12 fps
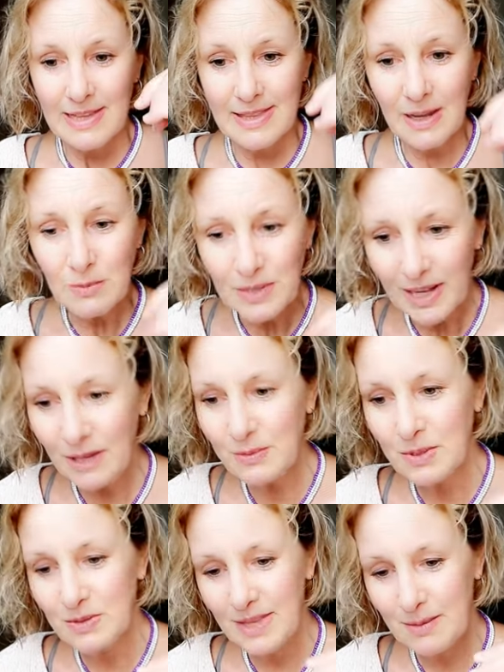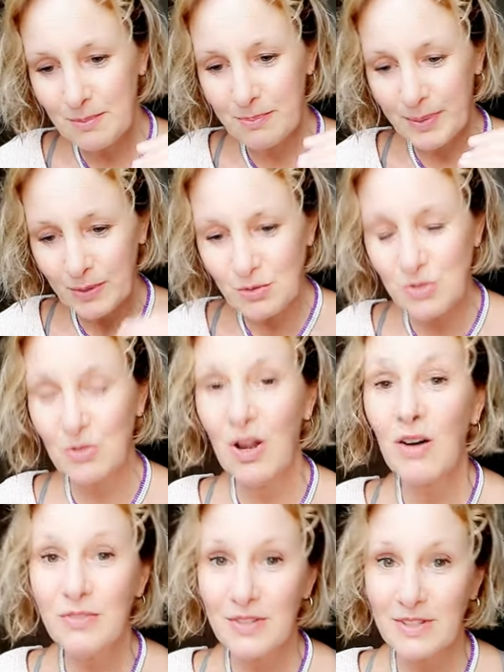that, will help you then build your
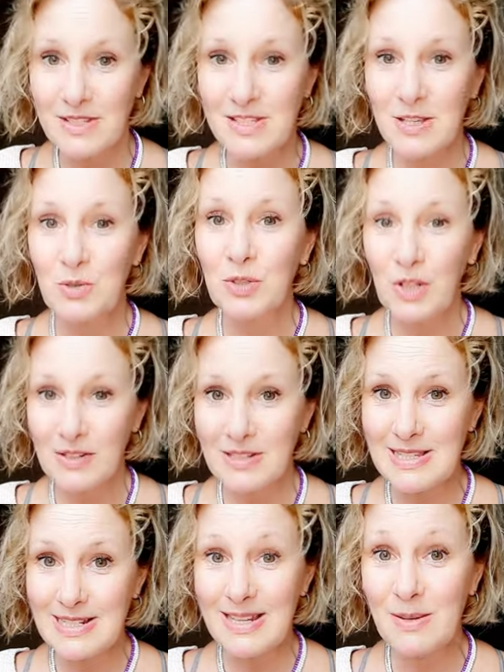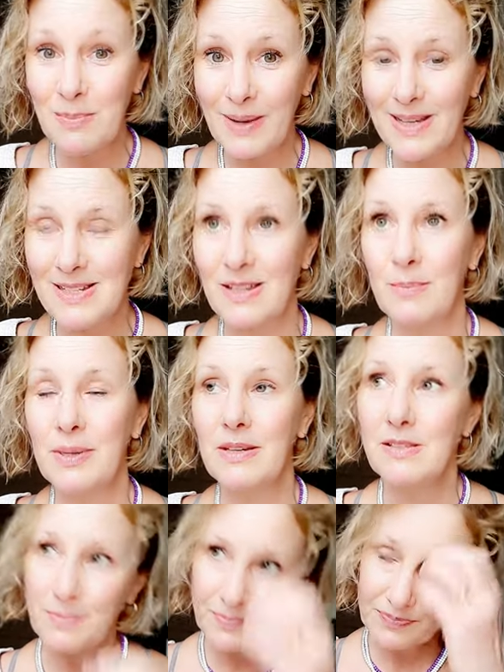confidence that you're going to sleep better.
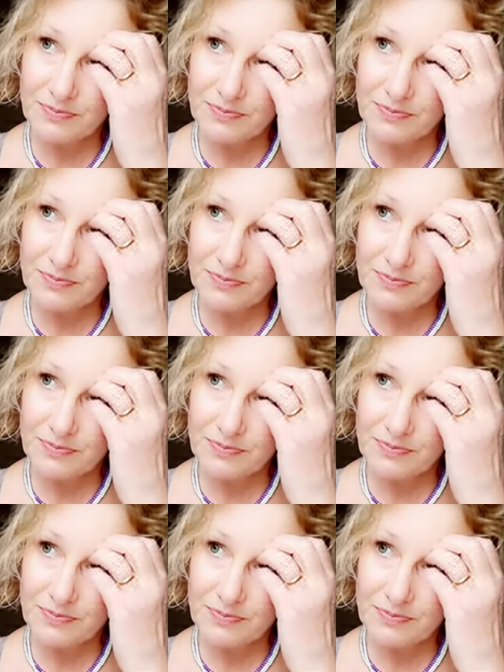Because